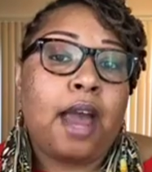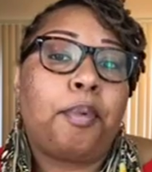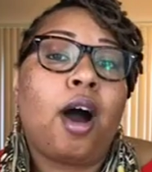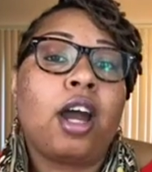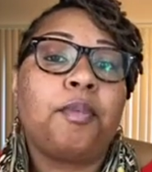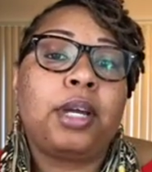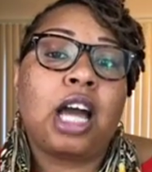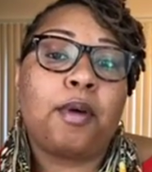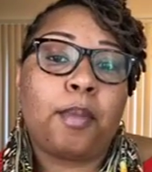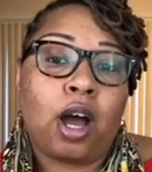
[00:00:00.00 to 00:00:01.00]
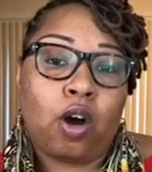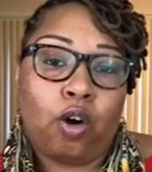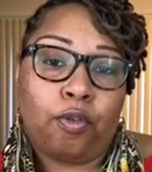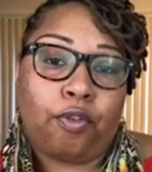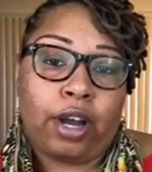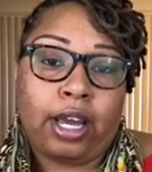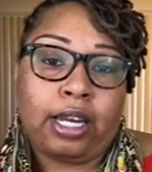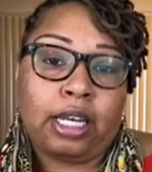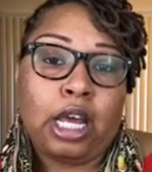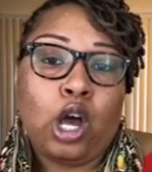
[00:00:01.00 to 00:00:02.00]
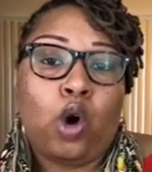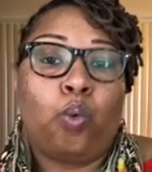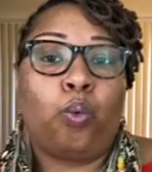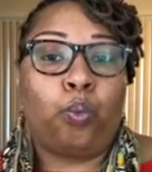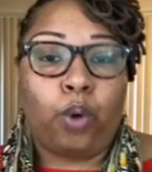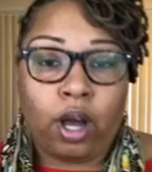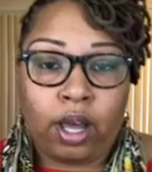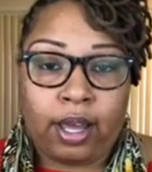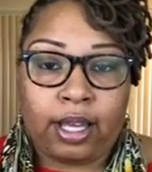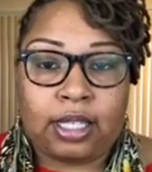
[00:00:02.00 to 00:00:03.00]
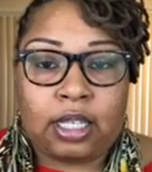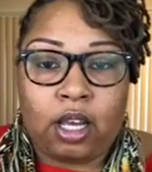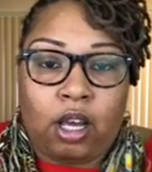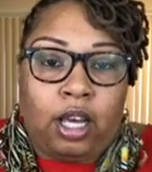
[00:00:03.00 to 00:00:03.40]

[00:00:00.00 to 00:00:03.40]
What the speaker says: And part of becoming my own friend was,